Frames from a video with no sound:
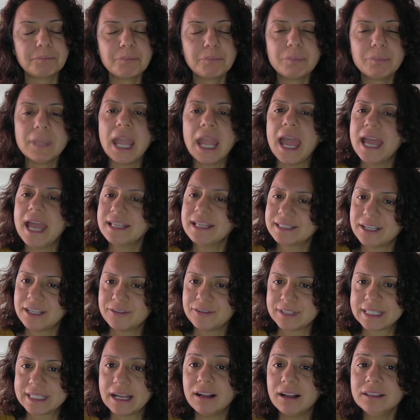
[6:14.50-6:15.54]
As a
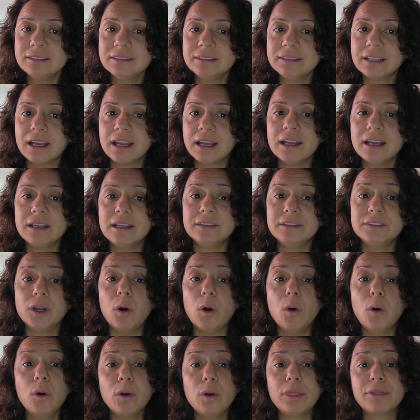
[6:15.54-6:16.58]
result, the
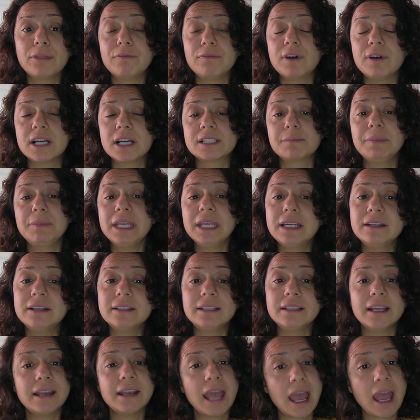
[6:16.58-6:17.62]
earth was bigger
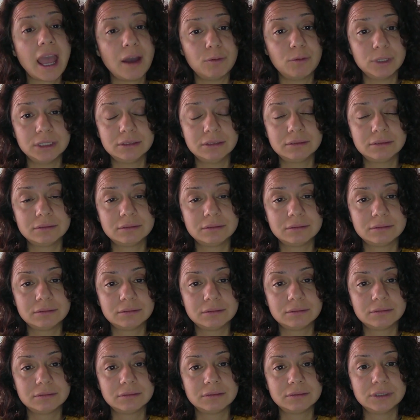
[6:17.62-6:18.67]
than heaven.
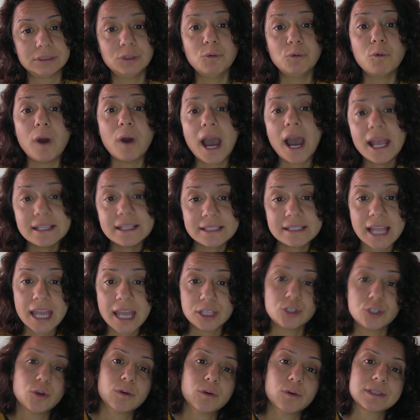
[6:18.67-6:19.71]
The wise
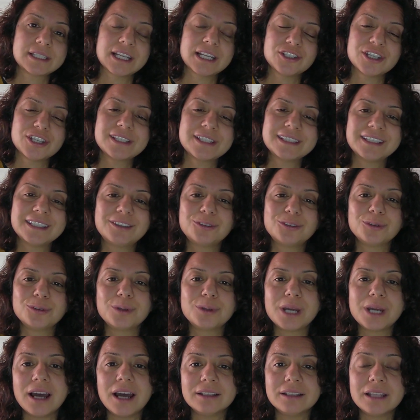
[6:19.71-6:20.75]
hedgehog suggested to
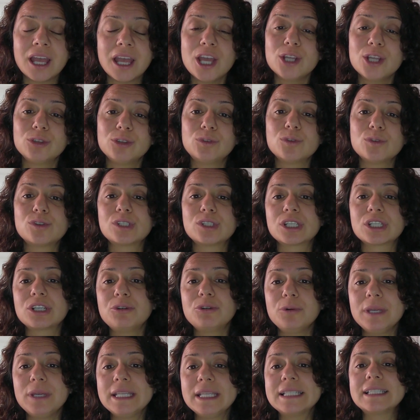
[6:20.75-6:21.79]
God to
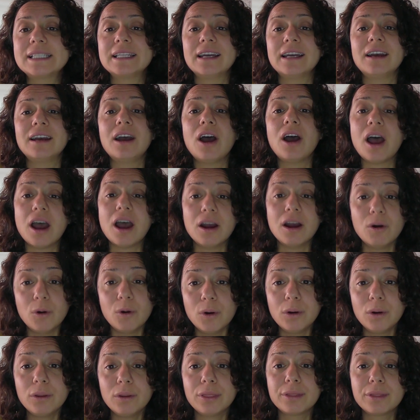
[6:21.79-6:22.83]
squeeze the
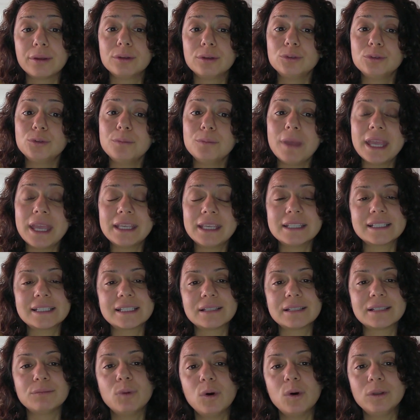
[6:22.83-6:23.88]
earth to make it
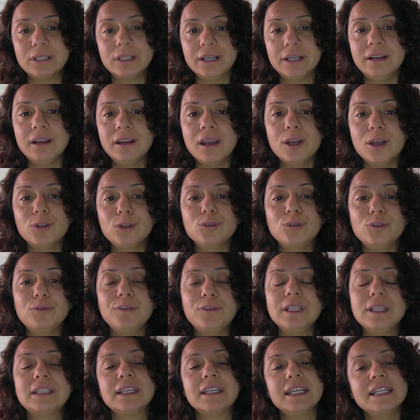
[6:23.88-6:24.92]
smaller to
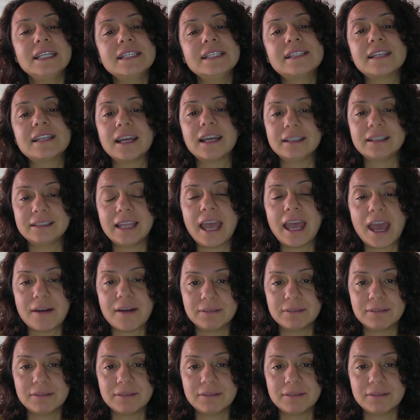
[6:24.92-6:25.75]
fit inside the heaven.